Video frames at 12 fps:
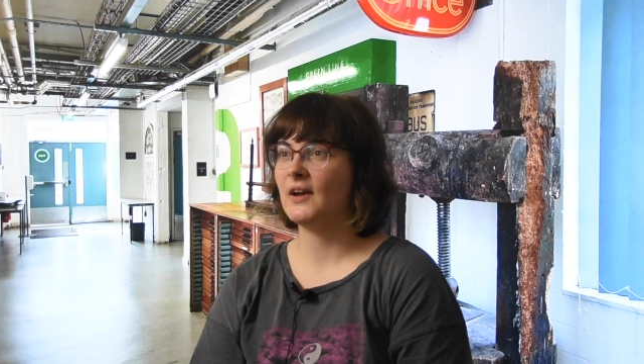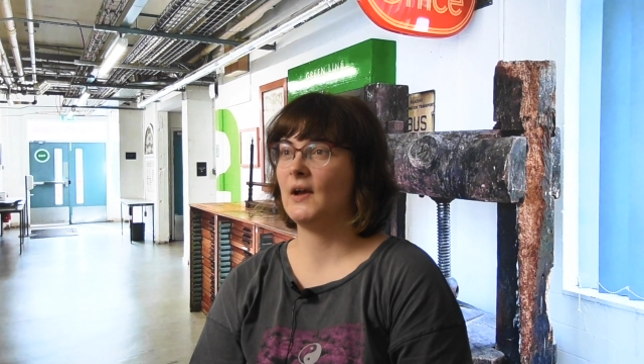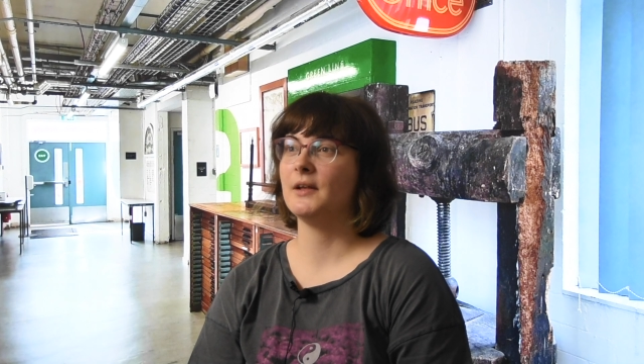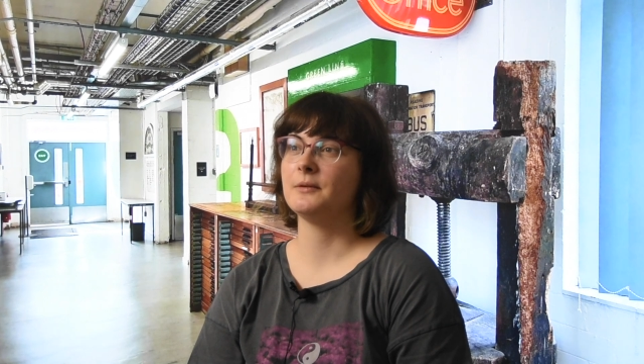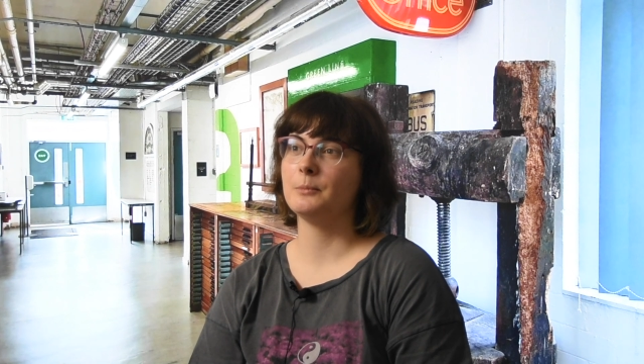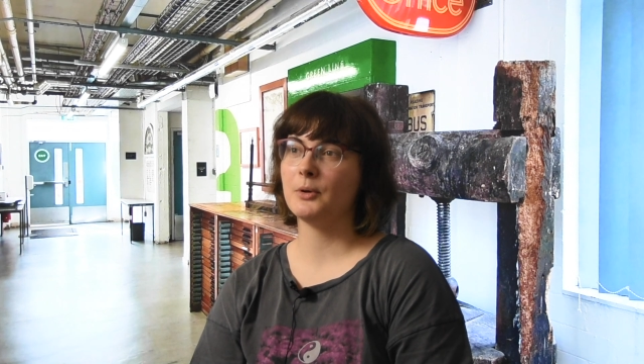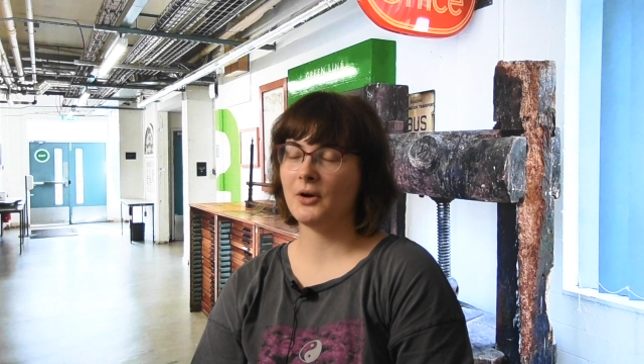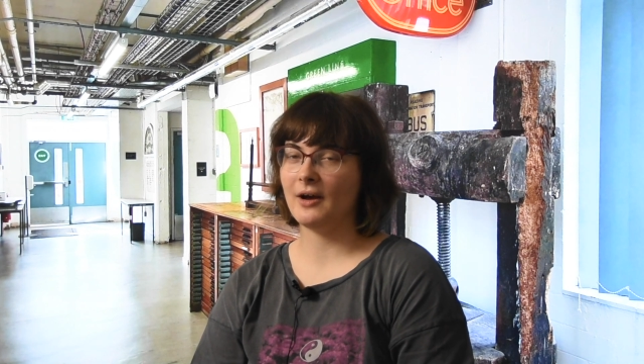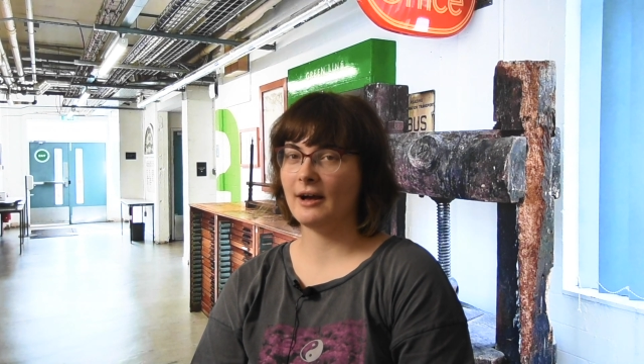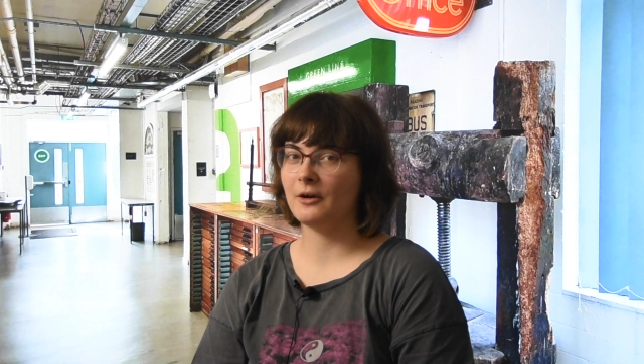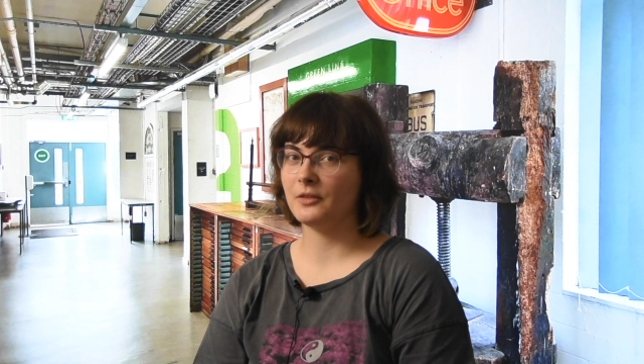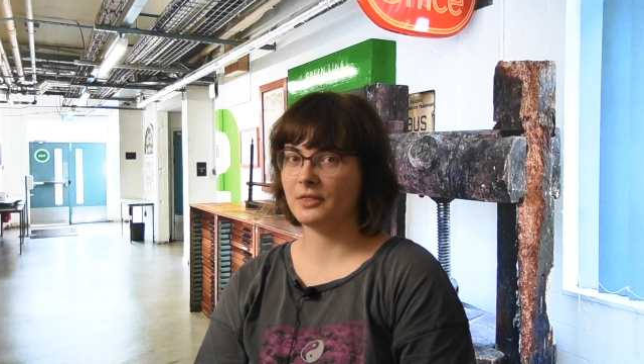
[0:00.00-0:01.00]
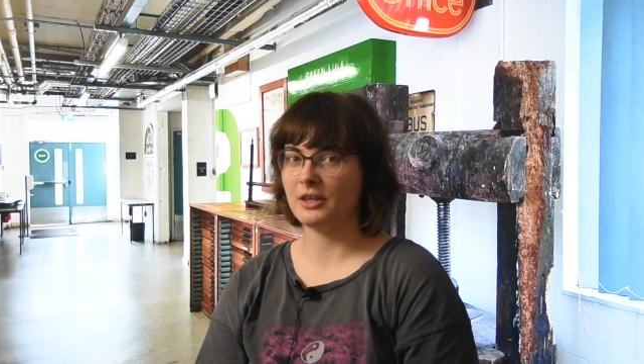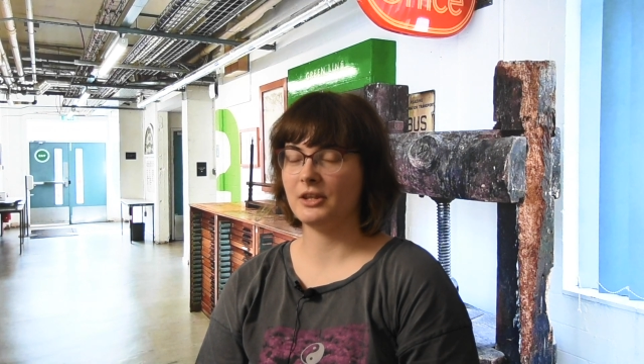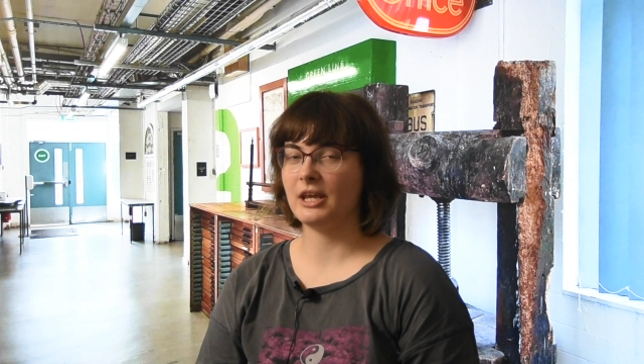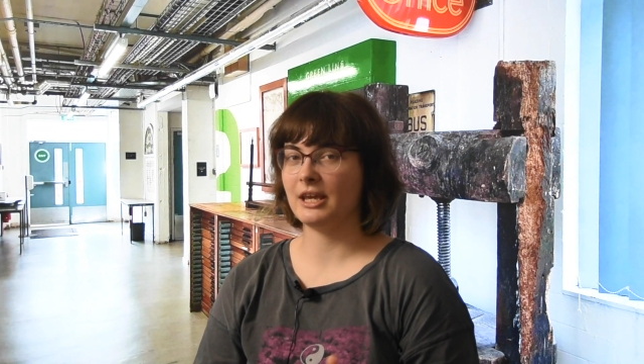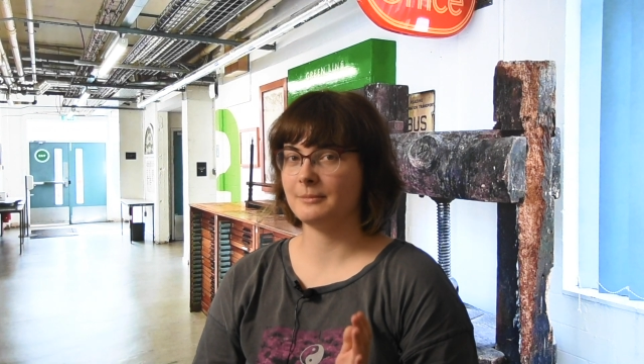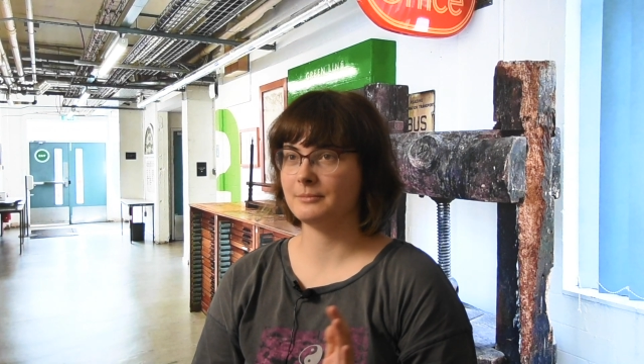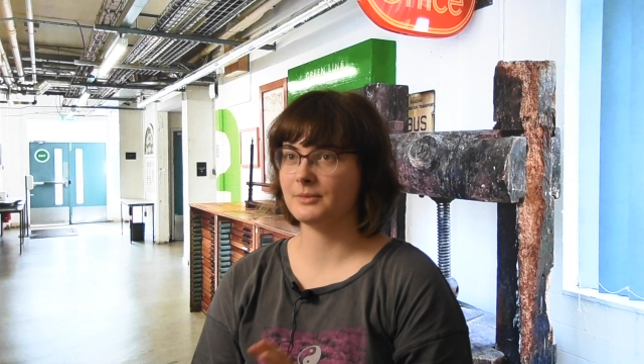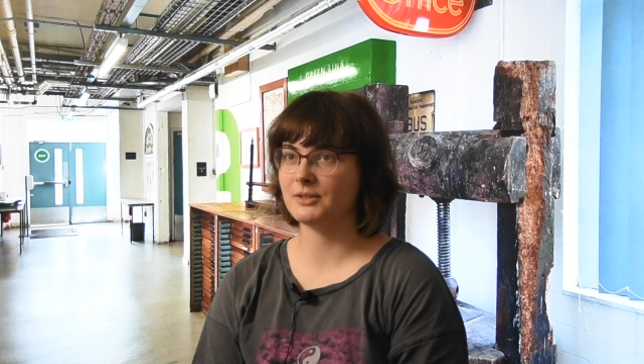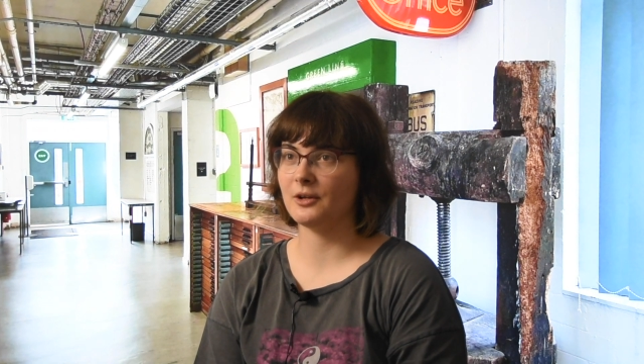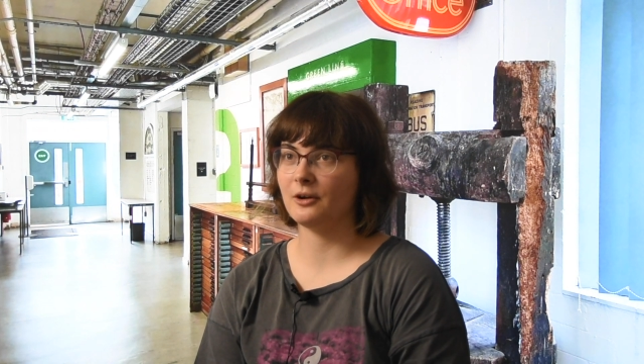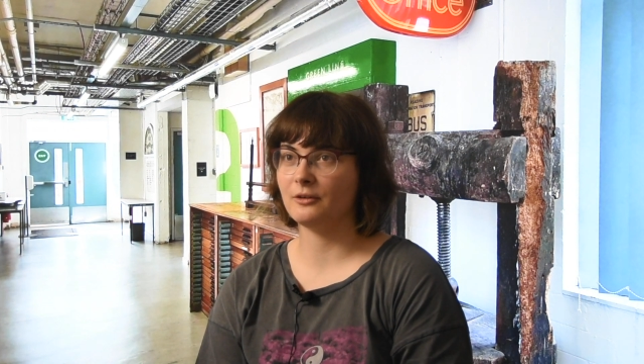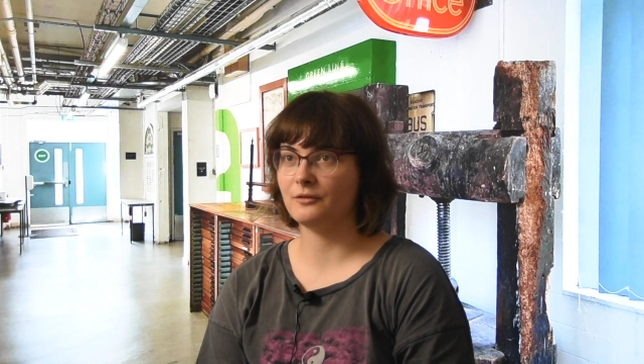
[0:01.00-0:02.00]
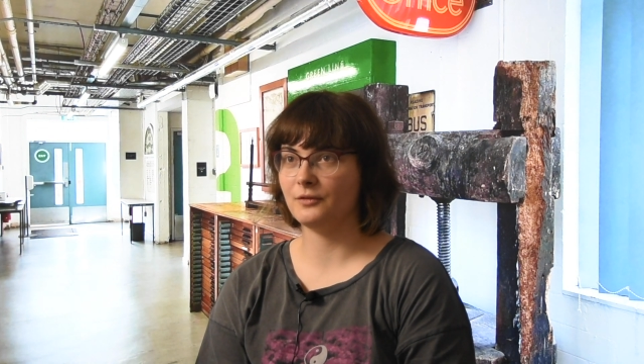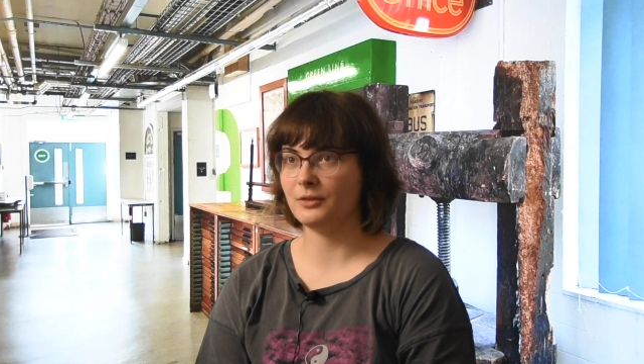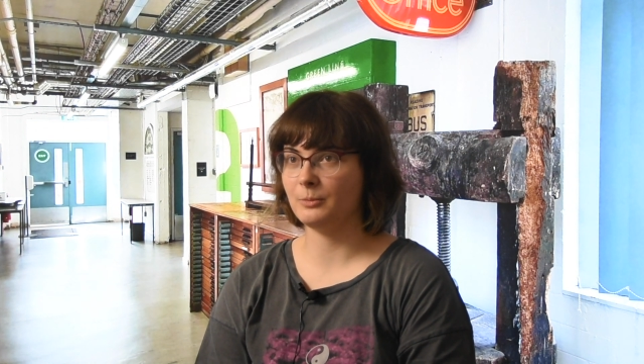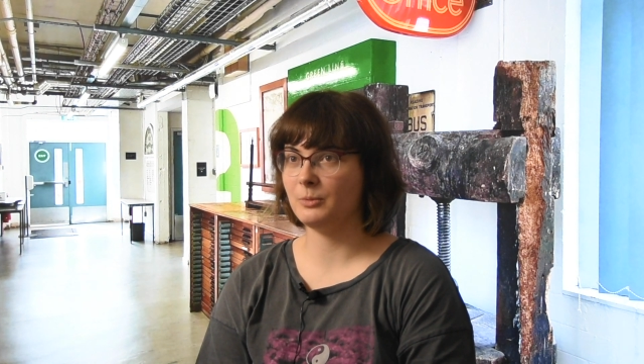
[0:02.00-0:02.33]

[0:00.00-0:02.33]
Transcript: and put out the names of the